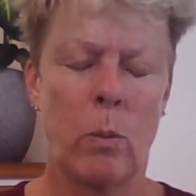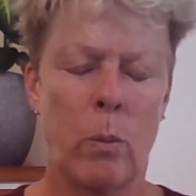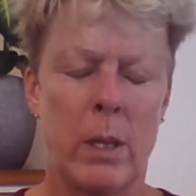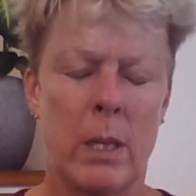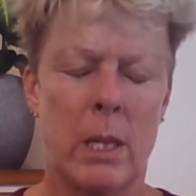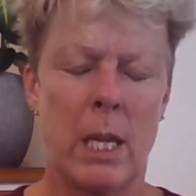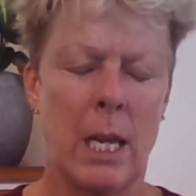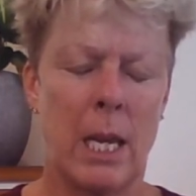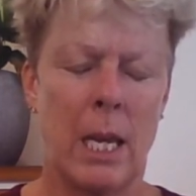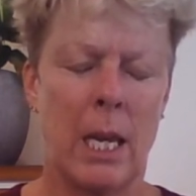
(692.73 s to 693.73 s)
with
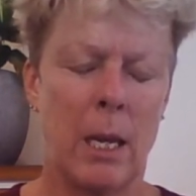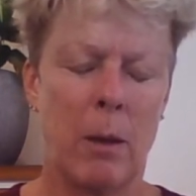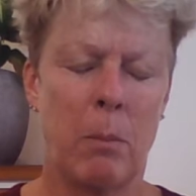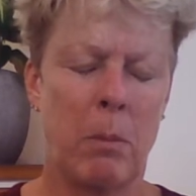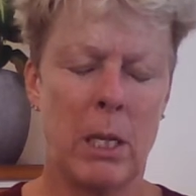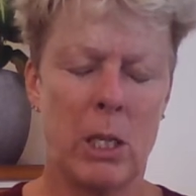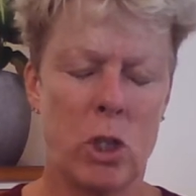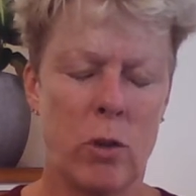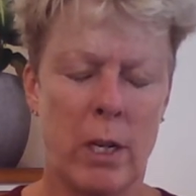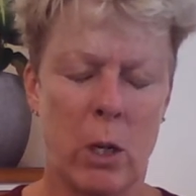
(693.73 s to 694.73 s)
their
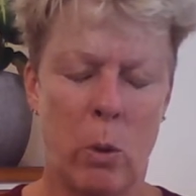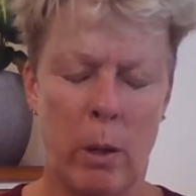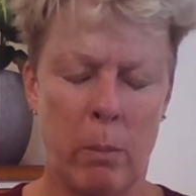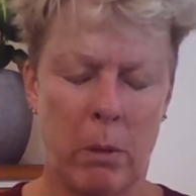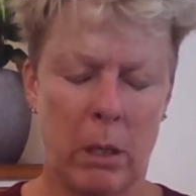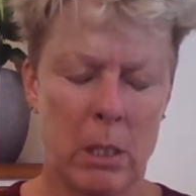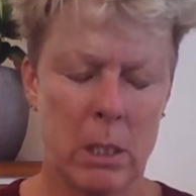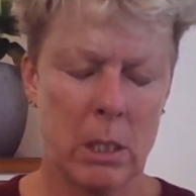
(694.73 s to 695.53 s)
military equipment?